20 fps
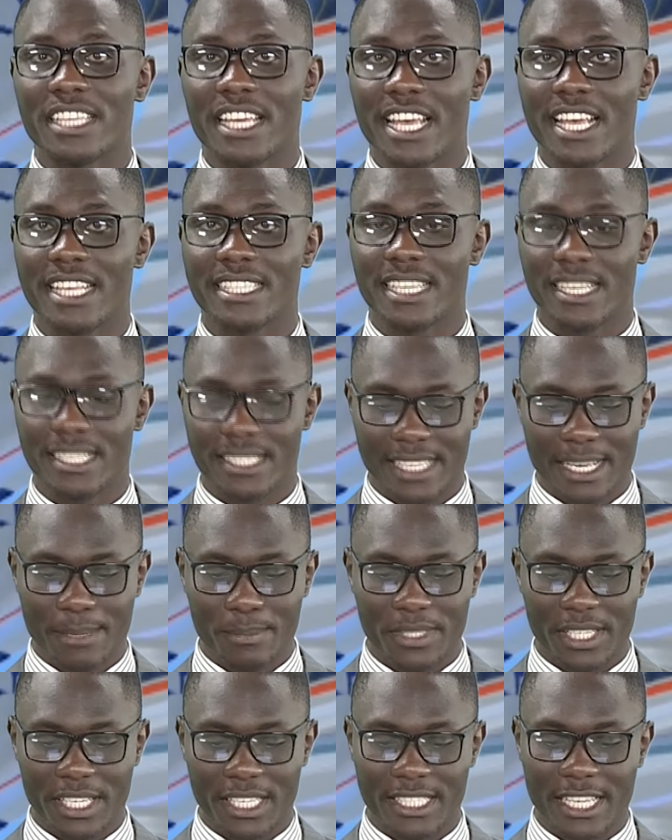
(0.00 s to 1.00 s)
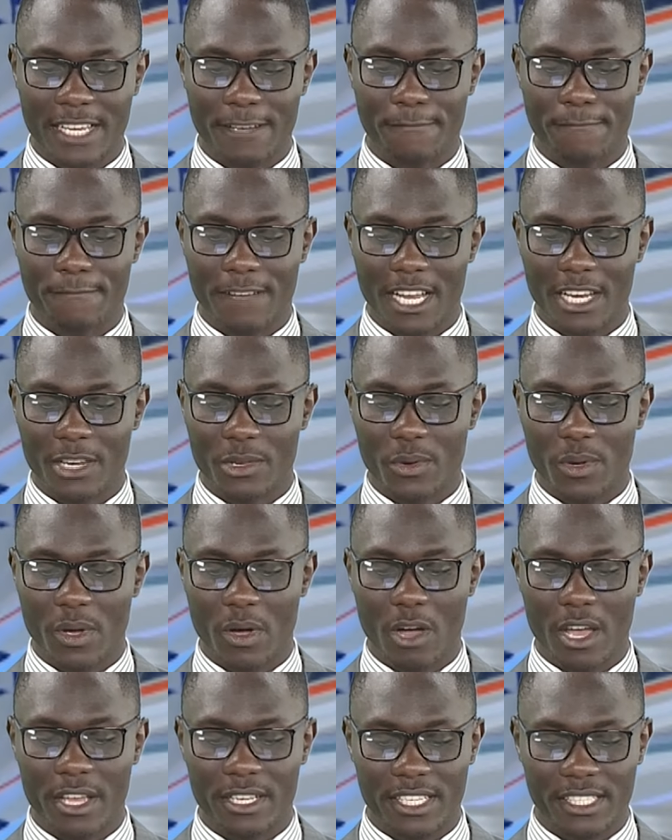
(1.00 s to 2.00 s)
has exempted a
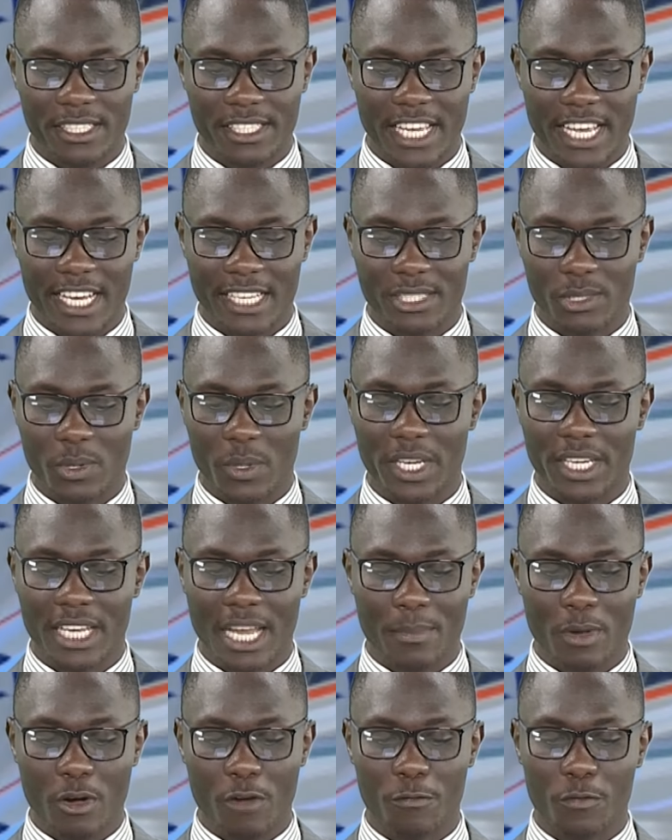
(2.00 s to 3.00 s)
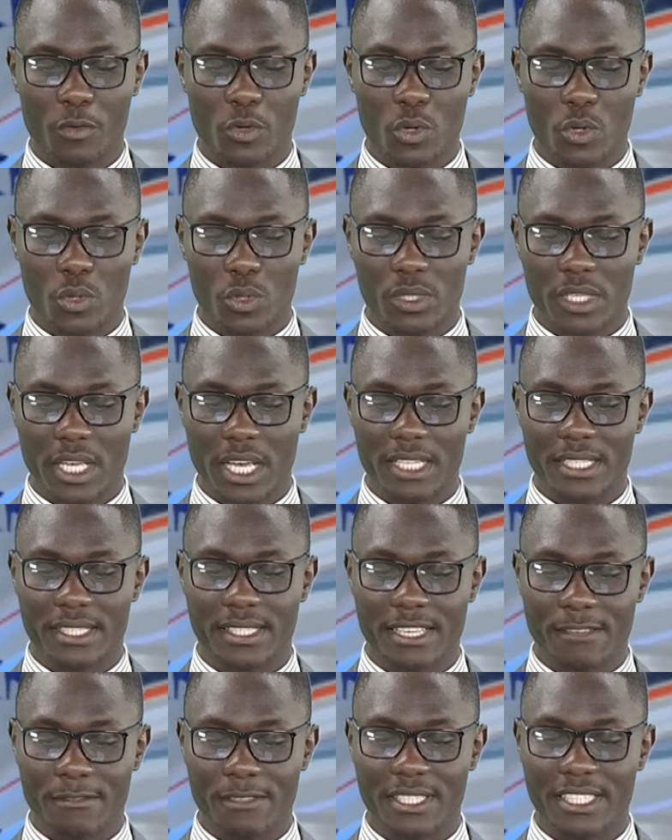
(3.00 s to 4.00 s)
value-added tax on a number of goods and
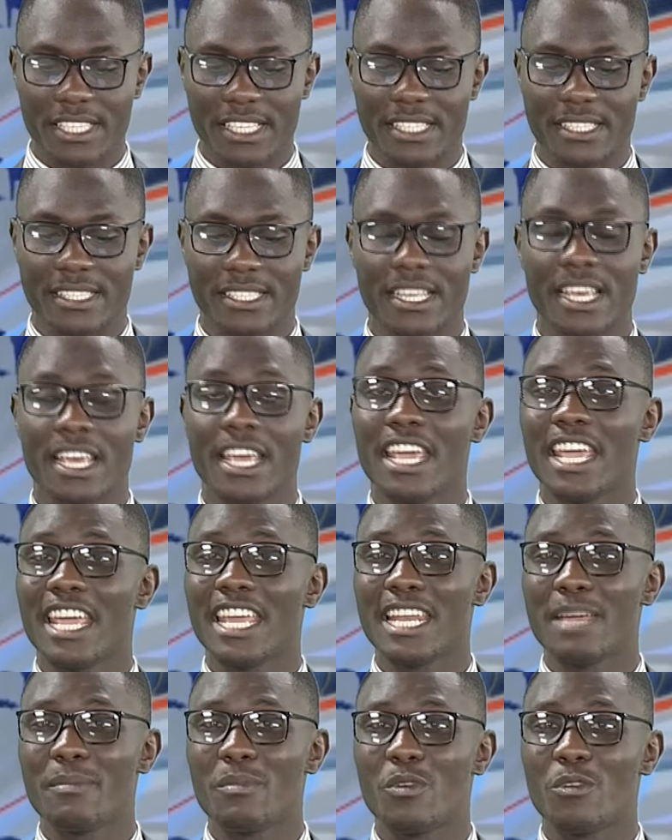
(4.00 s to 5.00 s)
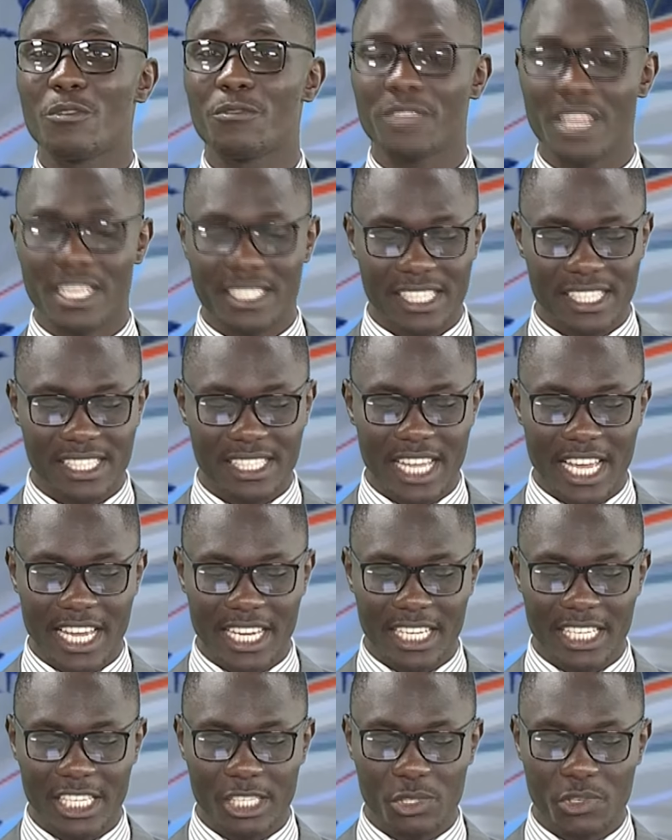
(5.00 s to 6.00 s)
services in a move that is
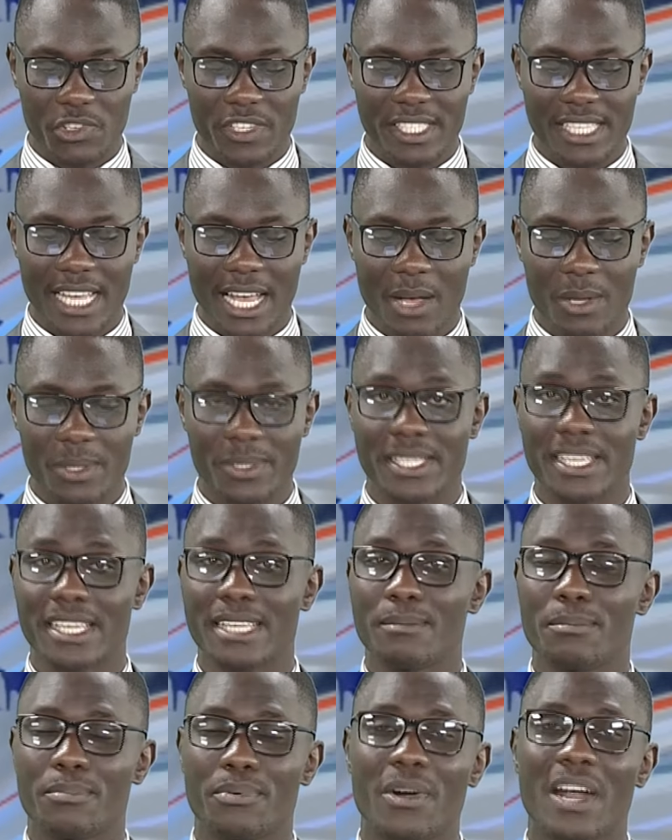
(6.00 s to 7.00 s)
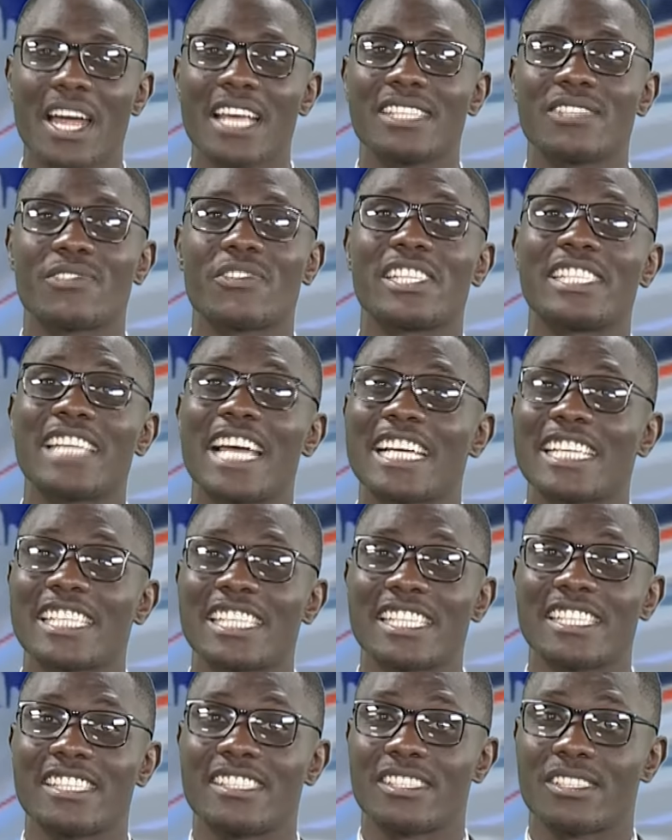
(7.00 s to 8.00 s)
likely to result in price
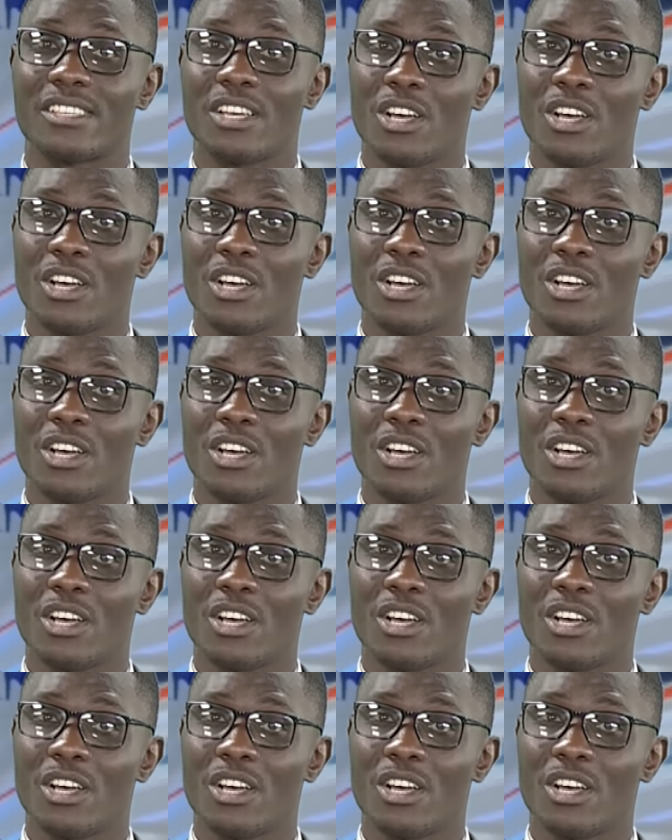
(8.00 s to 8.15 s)
reductions,